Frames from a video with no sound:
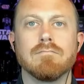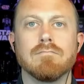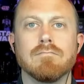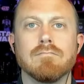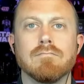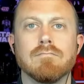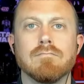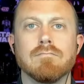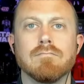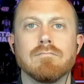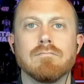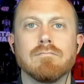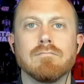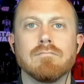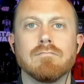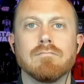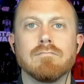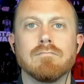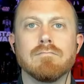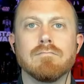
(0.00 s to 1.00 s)

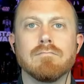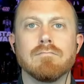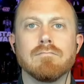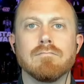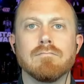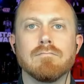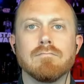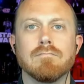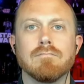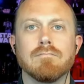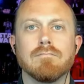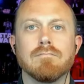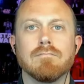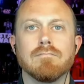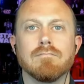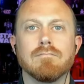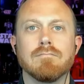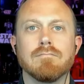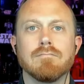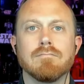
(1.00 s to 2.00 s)

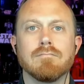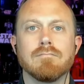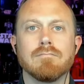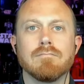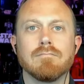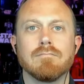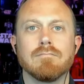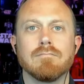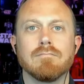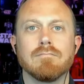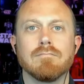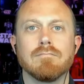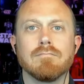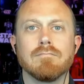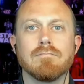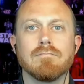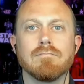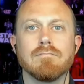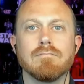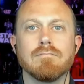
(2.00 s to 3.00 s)

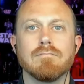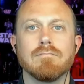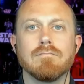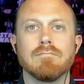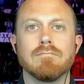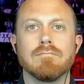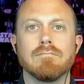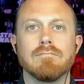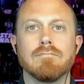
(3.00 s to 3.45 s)
(not speaking)